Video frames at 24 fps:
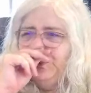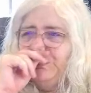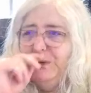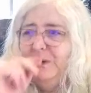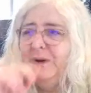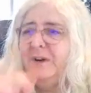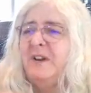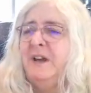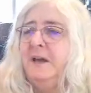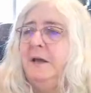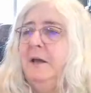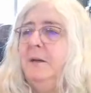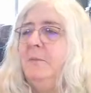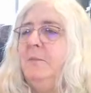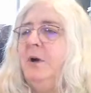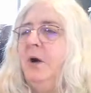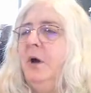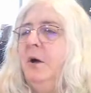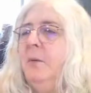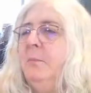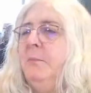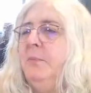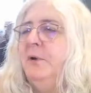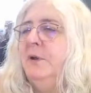Kim.
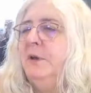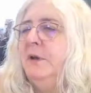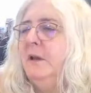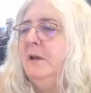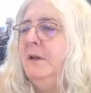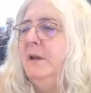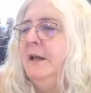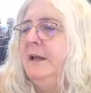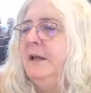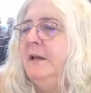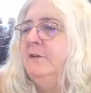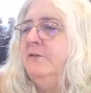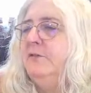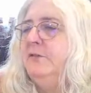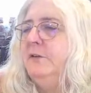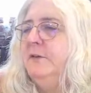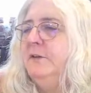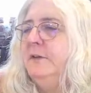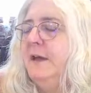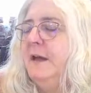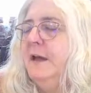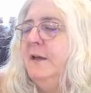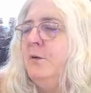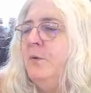I'll put a link to
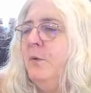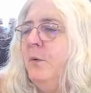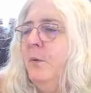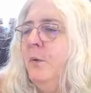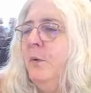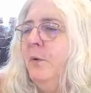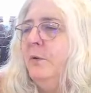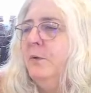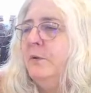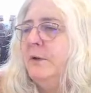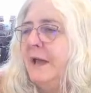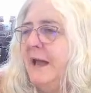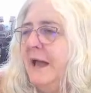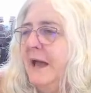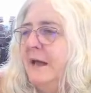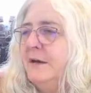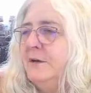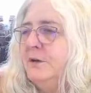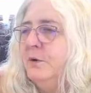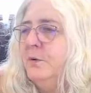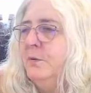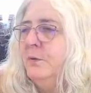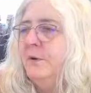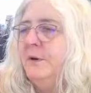that whole
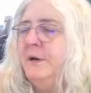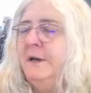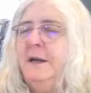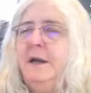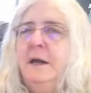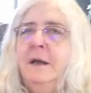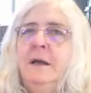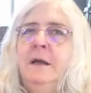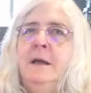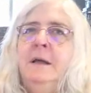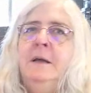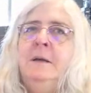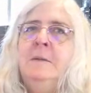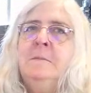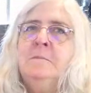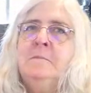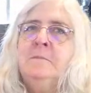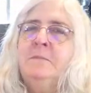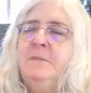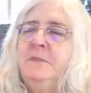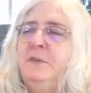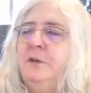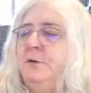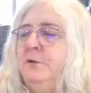category.
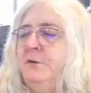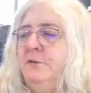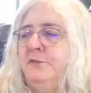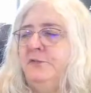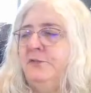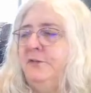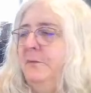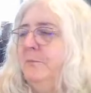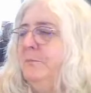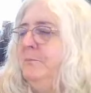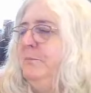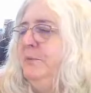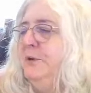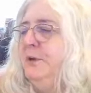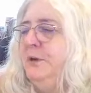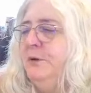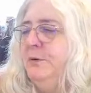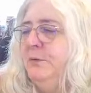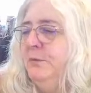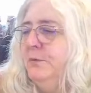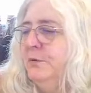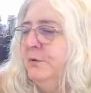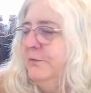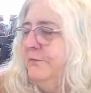There's some
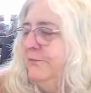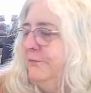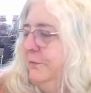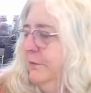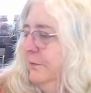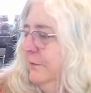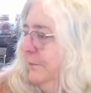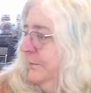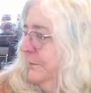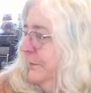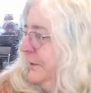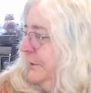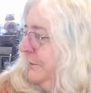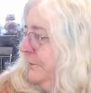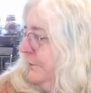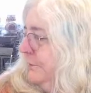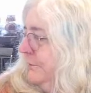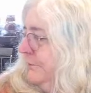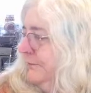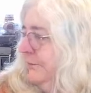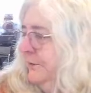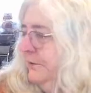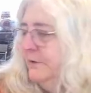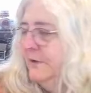beautiful,
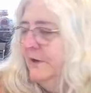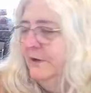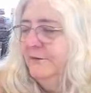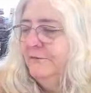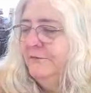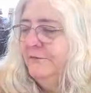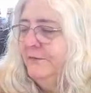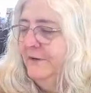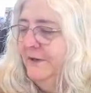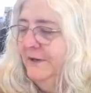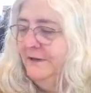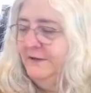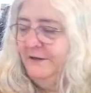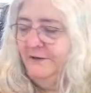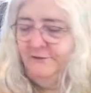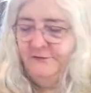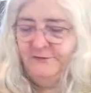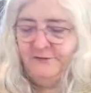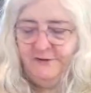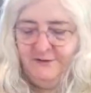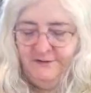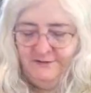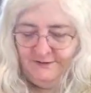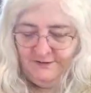beautiful
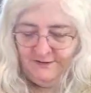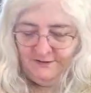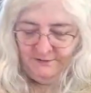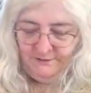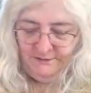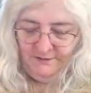confettis in there.